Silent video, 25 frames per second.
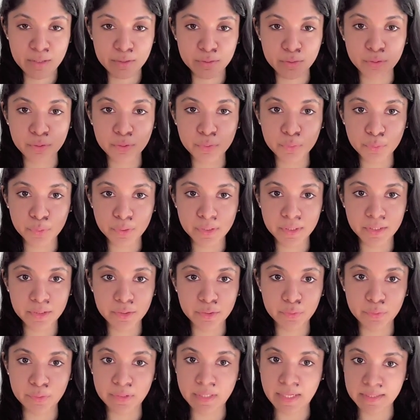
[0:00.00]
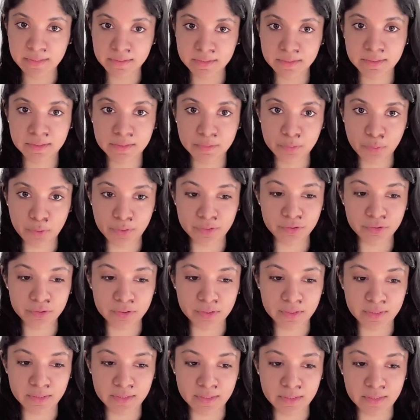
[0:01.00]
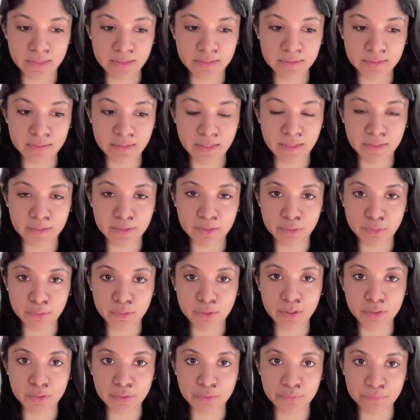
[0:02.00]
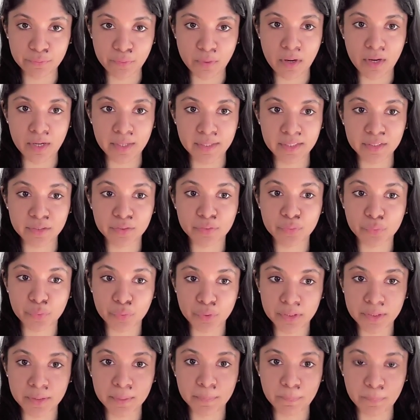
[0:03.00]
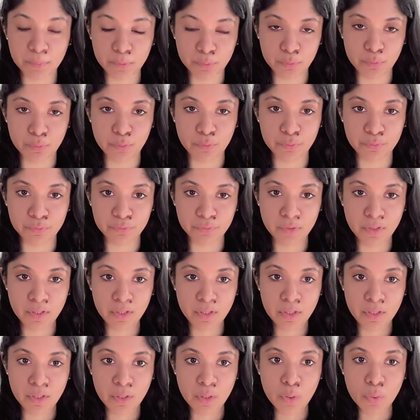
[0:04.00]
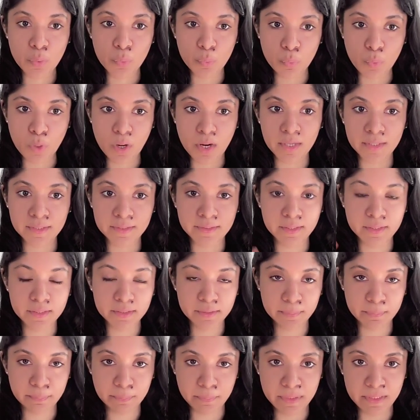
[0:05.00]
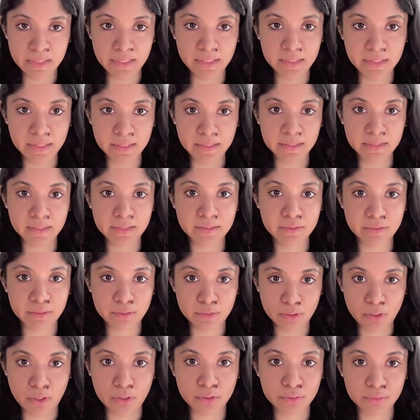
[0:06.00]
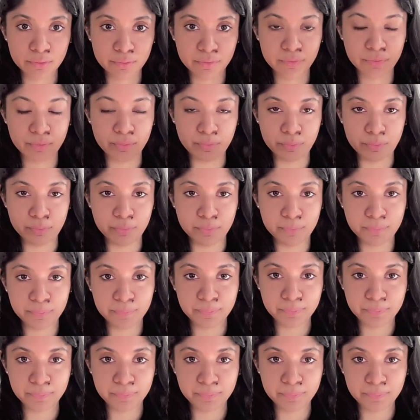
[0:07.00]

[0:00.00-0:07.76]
So you need to, next question is like you need to find three proof why this meaning is not true.